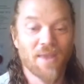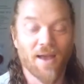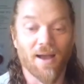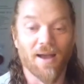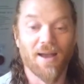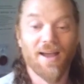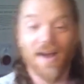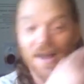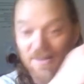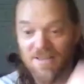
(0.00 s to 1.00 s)

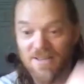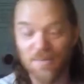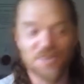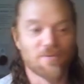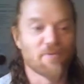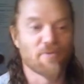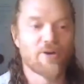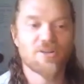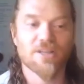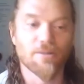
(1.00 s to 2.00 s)
I got this image from a
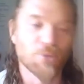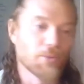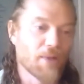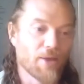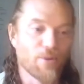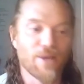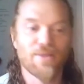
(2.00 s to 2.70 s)
fairy tale book, by the way,